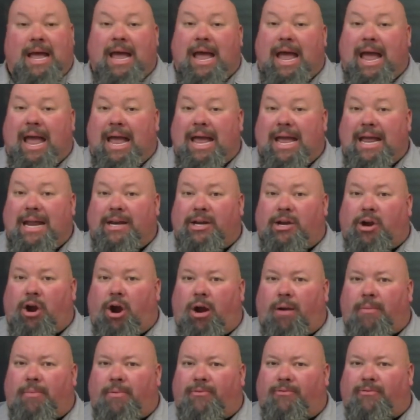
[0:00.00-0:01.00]
and
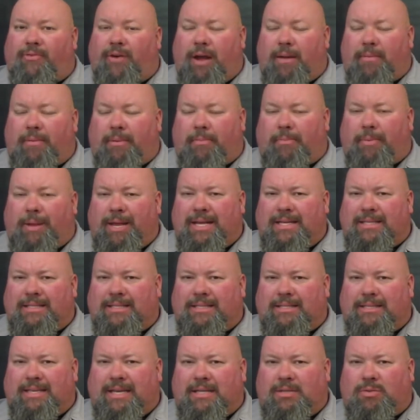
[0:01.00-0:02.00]
carbon fiber
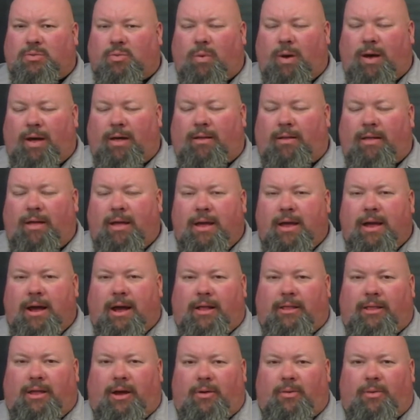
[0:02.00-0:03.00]
pieces as well,
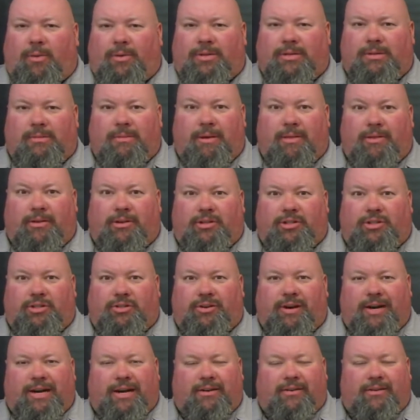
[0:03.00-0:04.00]
along with some other
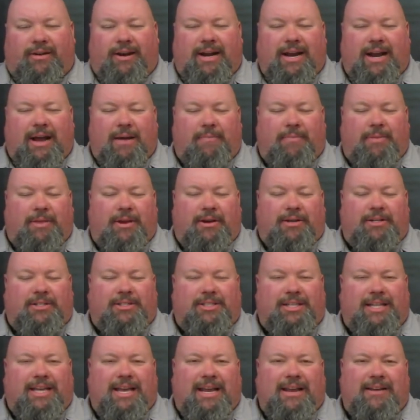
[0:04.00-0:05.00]
trickery up their
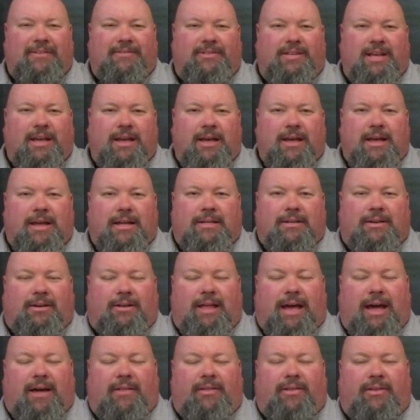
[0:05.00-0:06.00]
sleeves to
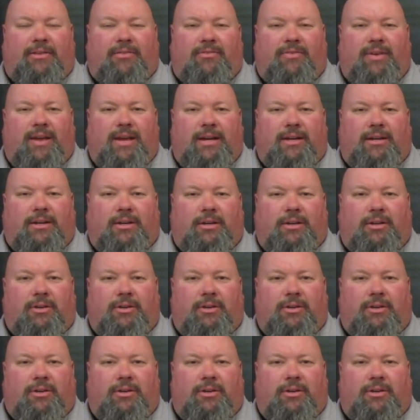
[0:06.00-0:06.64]
allow this vehicle to